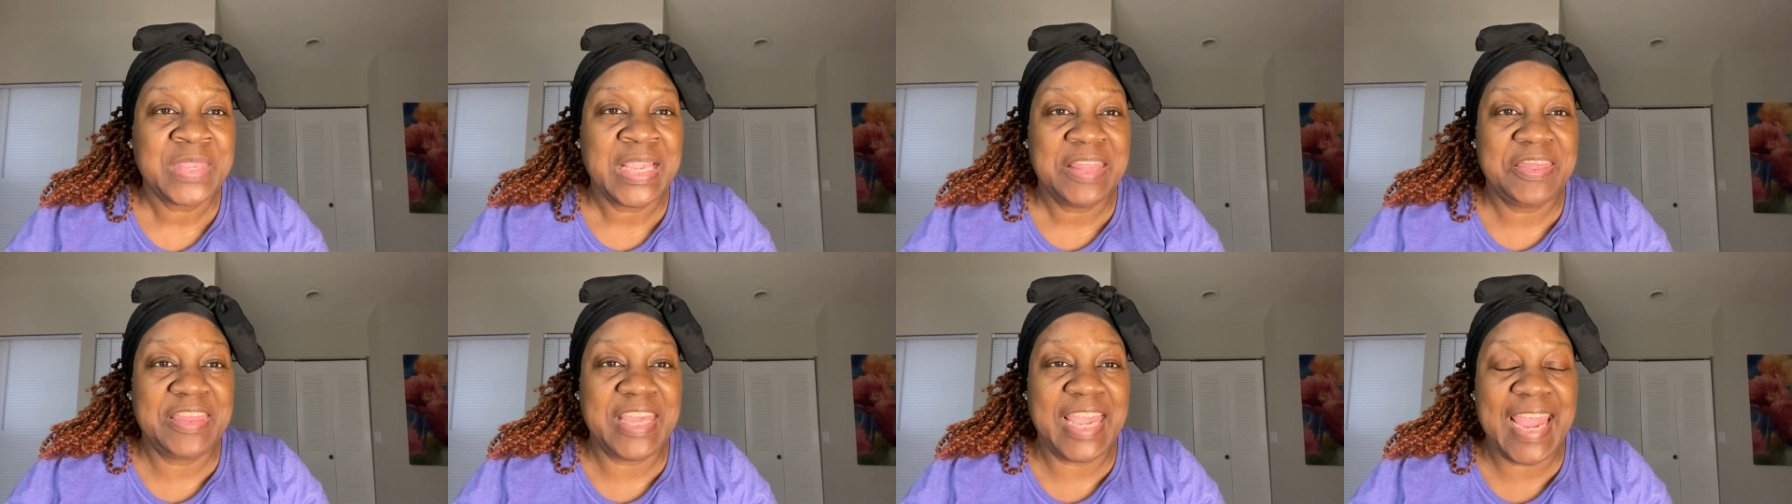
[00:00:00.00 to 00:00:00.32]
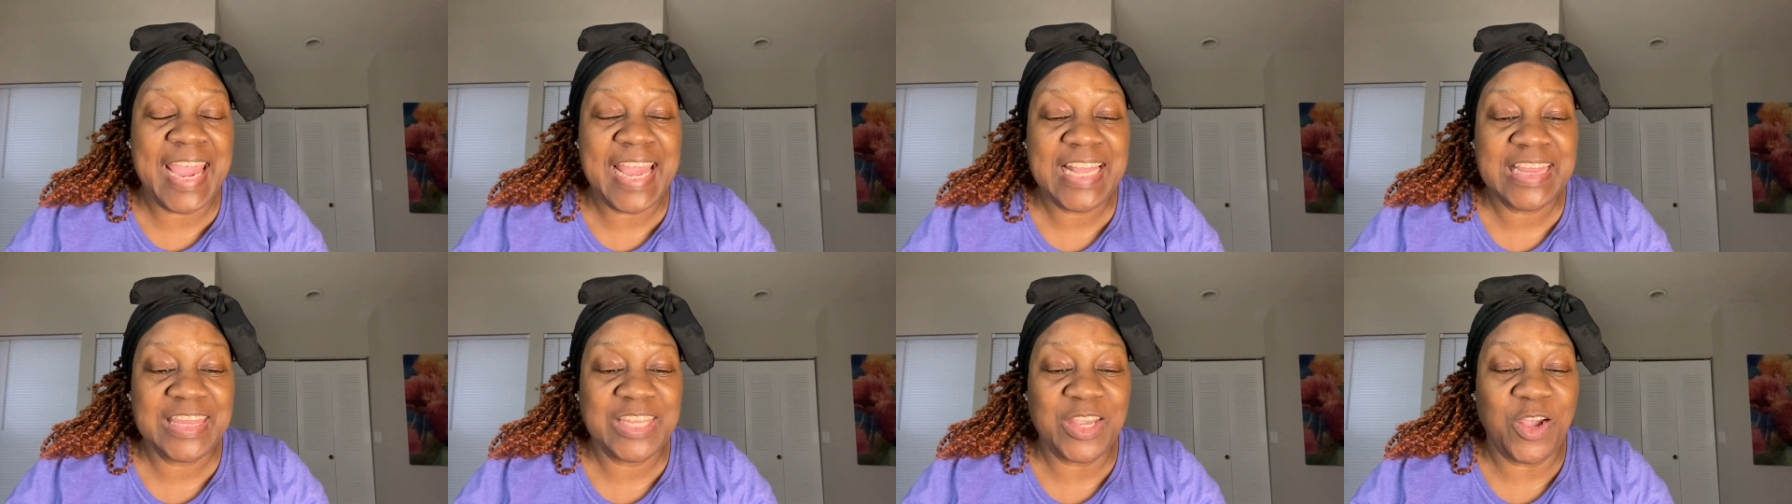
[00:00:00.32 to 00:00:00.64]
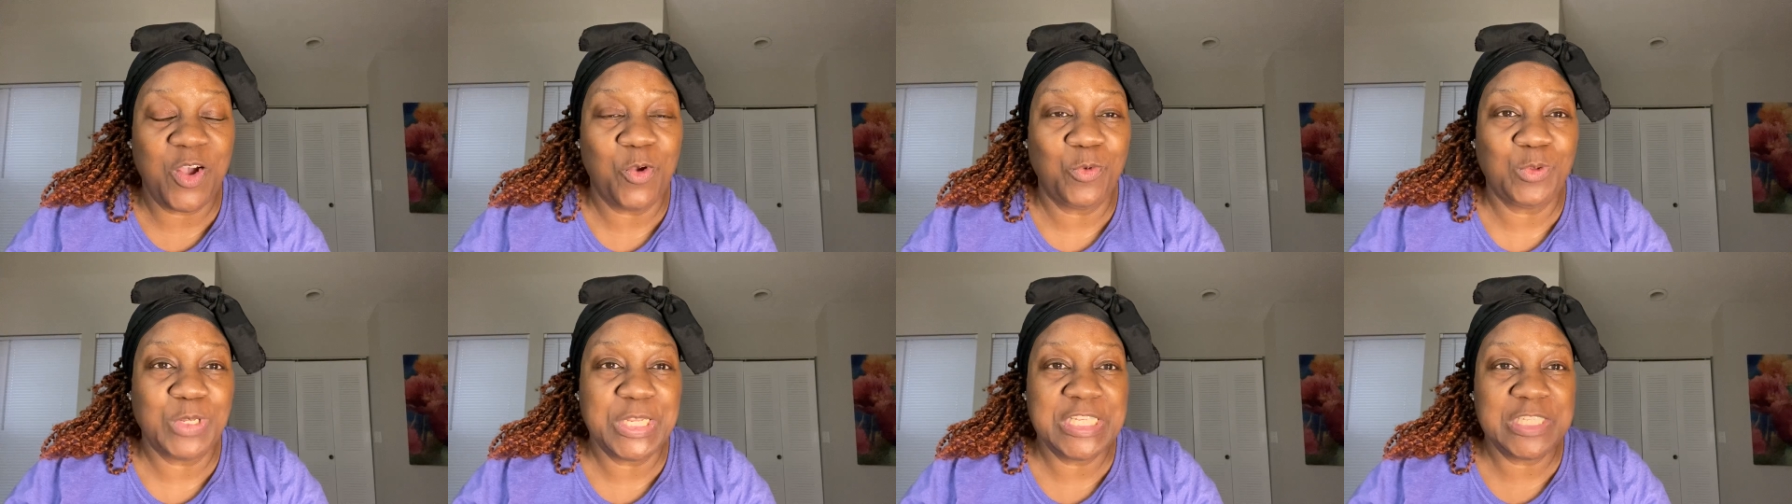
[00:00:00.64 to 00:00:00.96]
that the
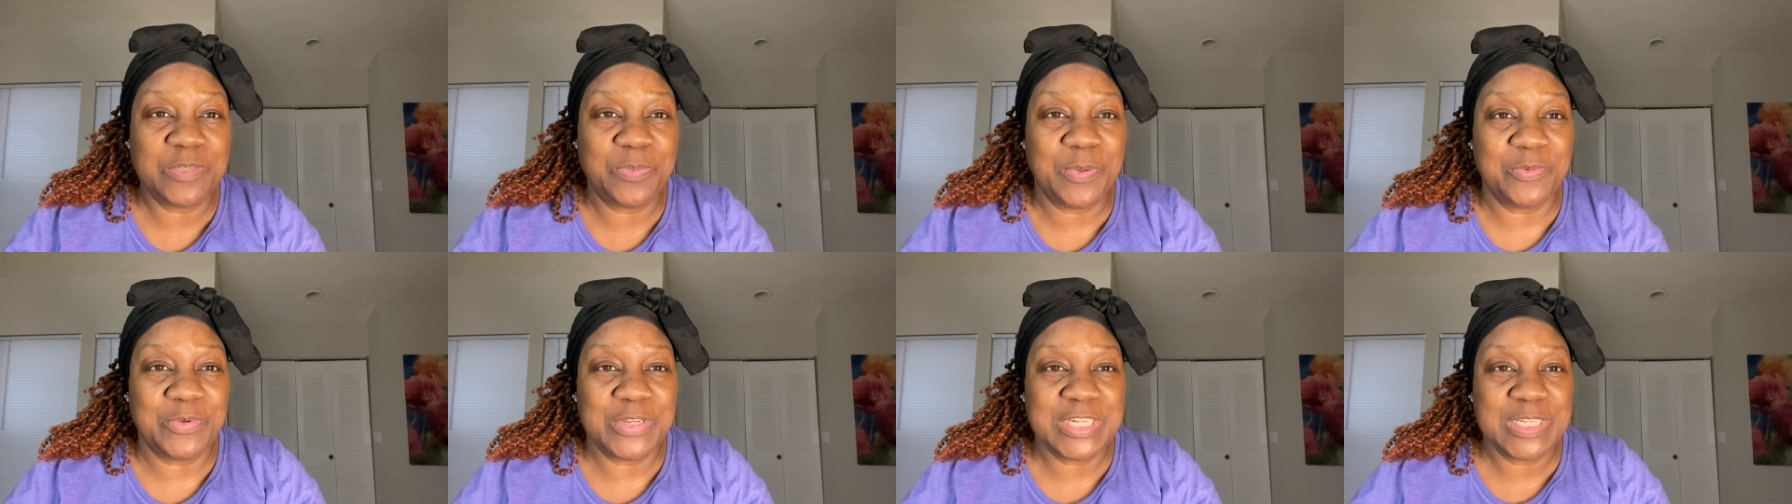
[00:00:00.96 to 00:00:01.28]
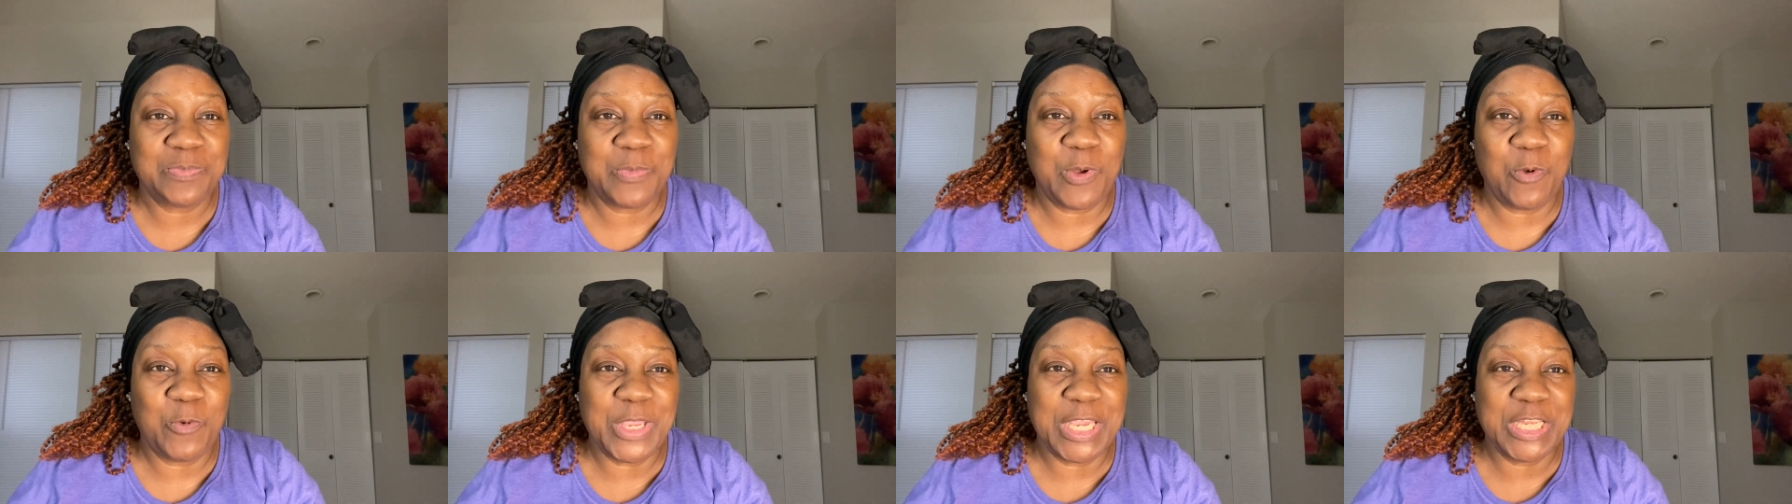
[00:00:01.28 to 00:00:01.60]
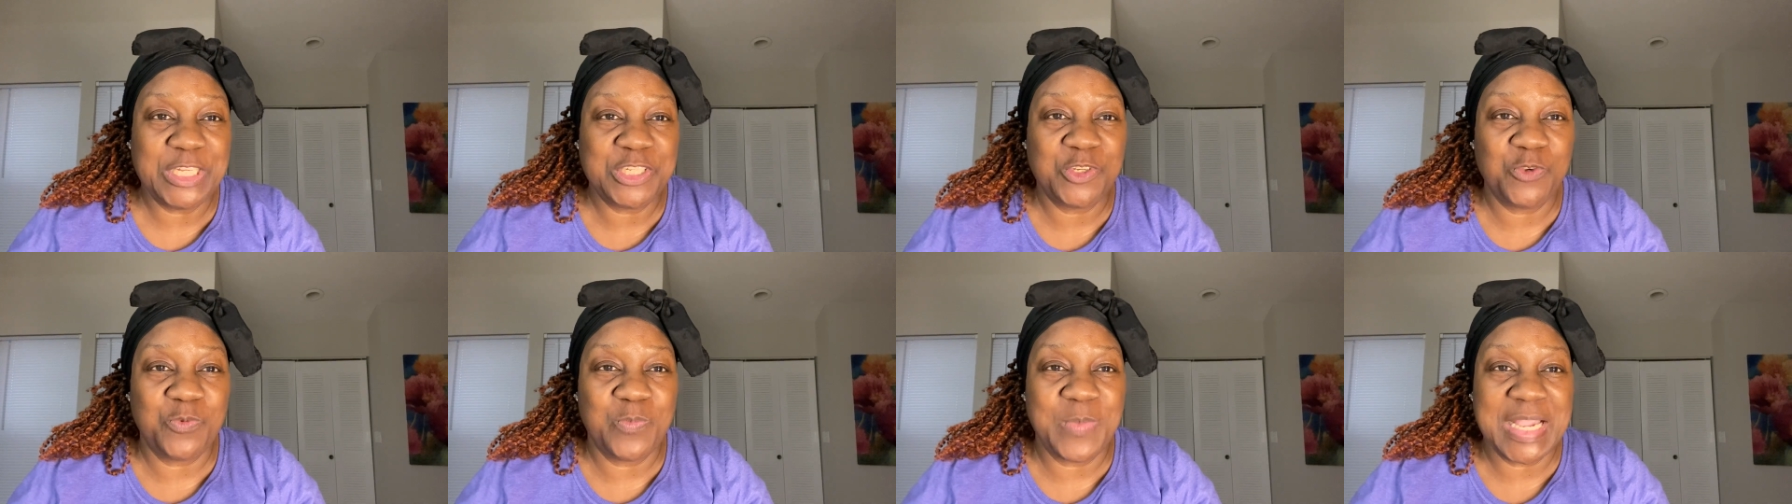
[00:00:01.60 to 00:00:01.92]
Holy Spirit spoke
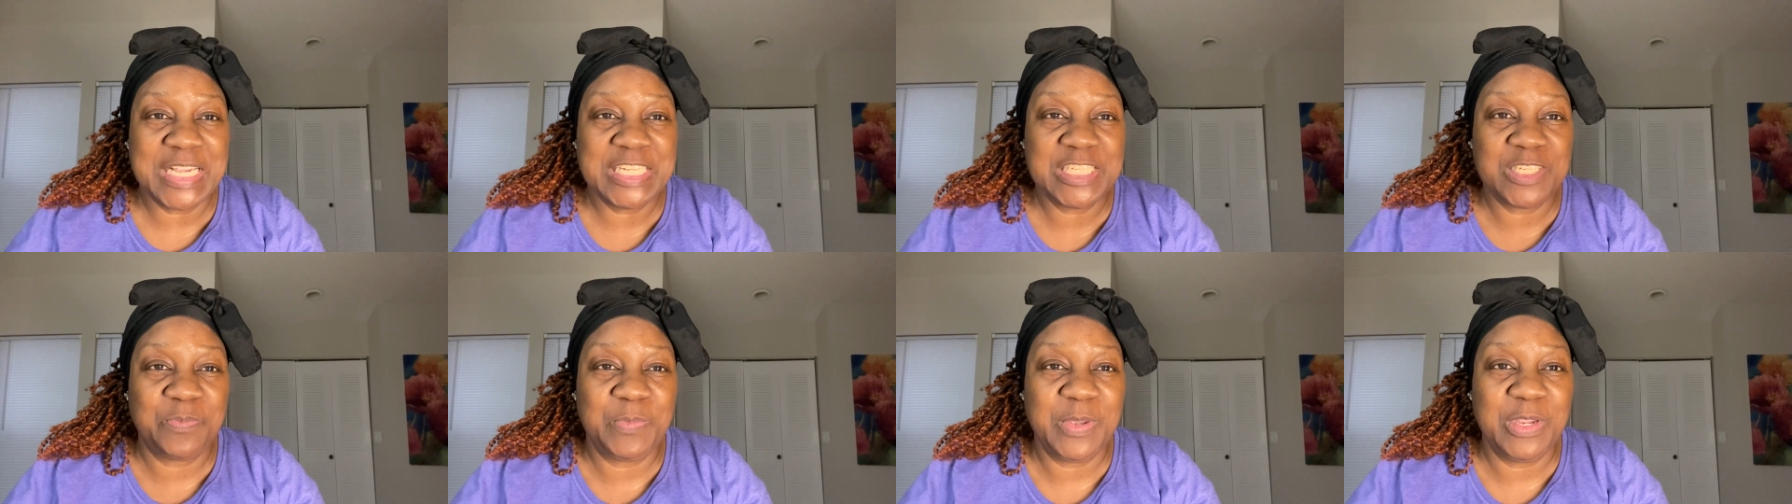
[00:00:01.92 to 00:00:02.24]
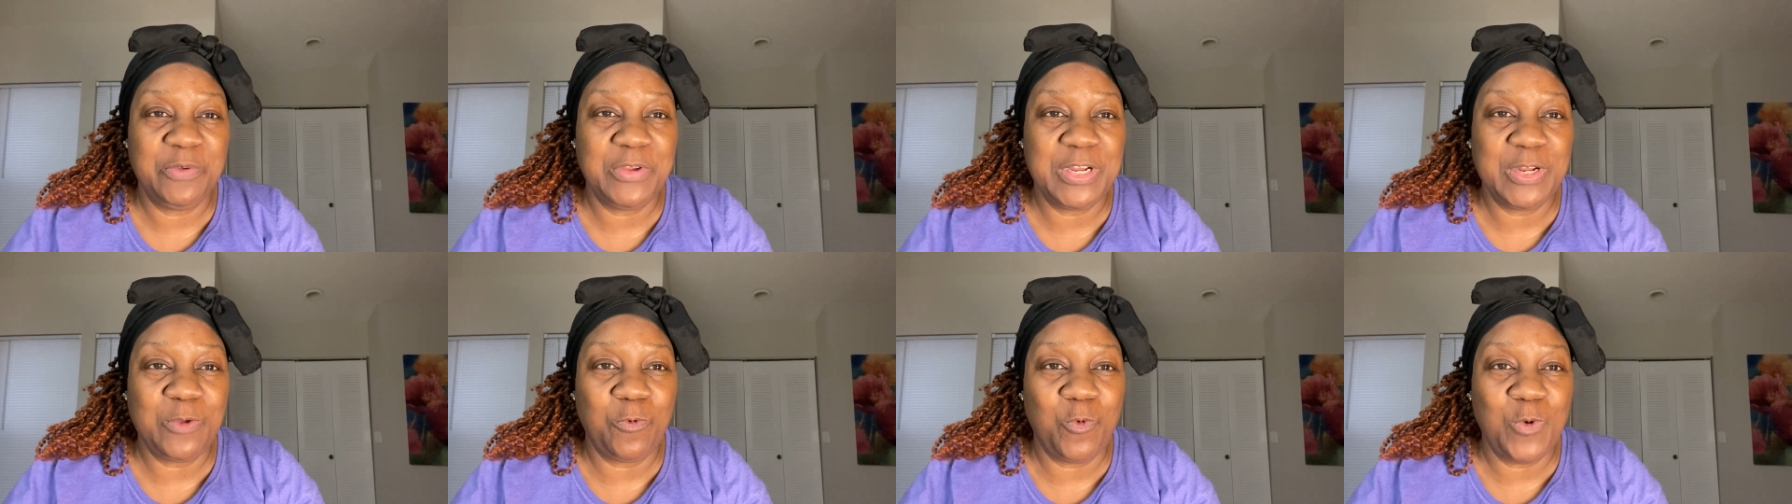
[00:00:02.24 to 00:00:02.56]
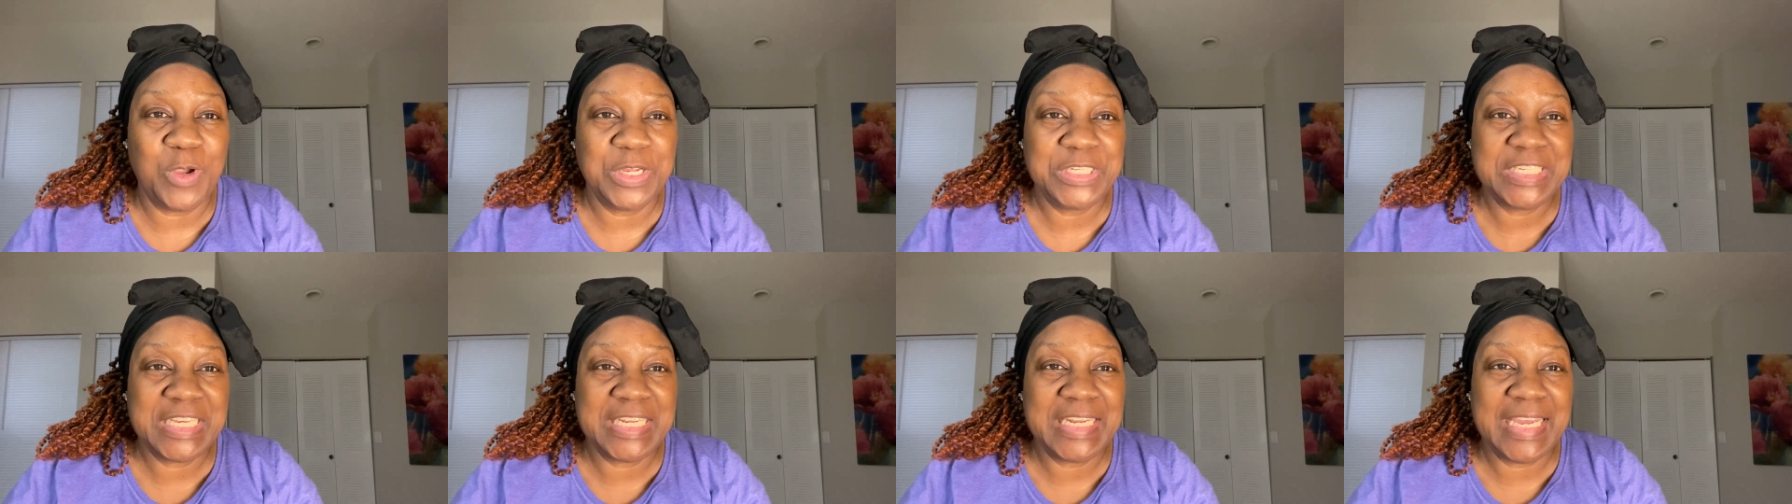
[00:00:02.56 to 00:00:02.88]
into my spirit
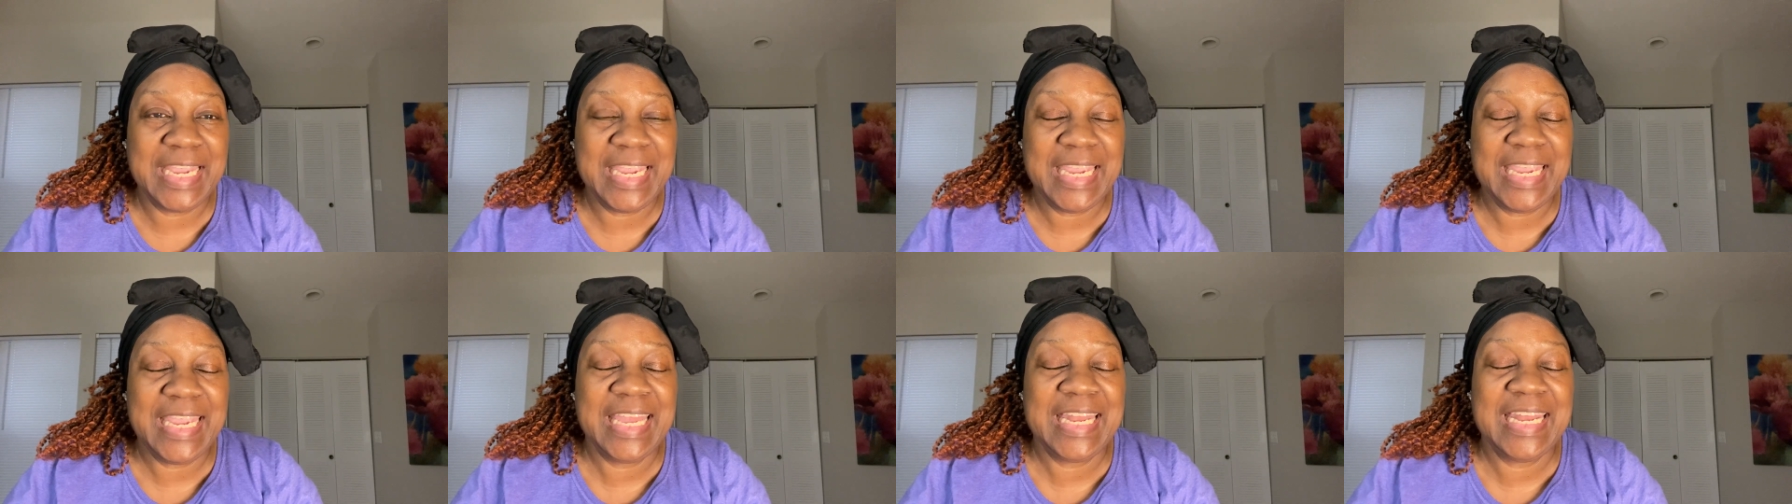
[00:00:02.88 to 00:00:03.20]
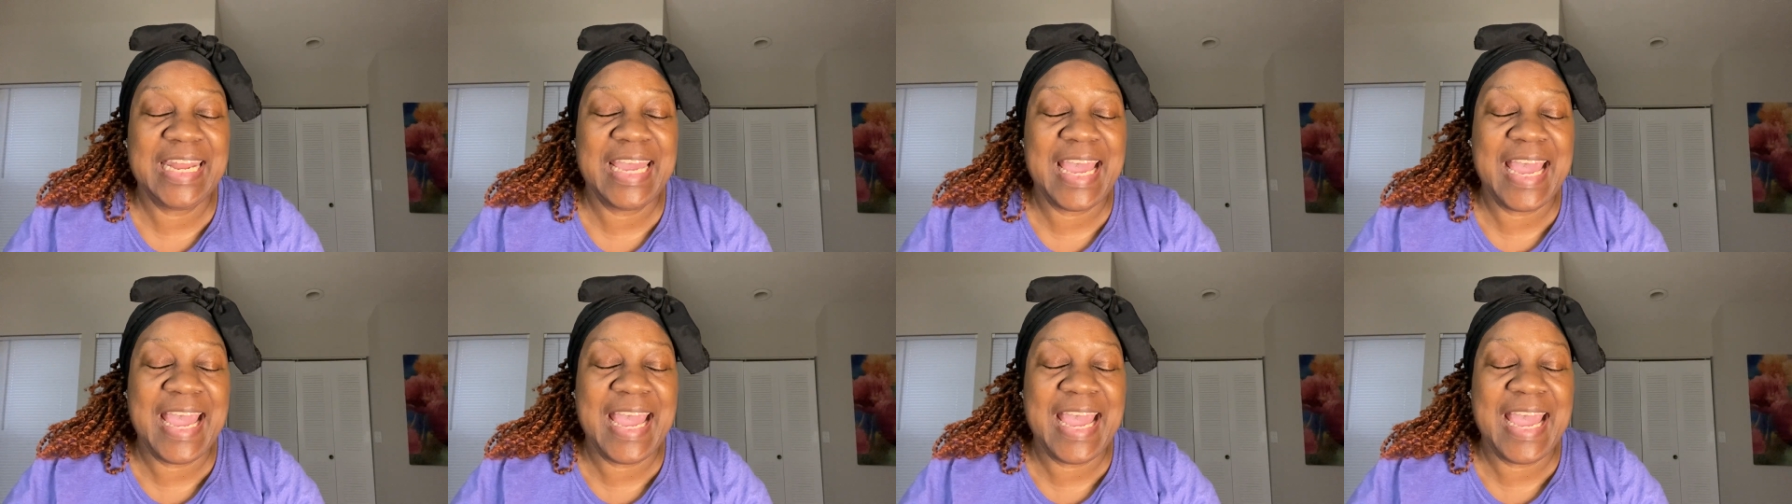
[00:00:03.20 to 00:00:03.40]
on today and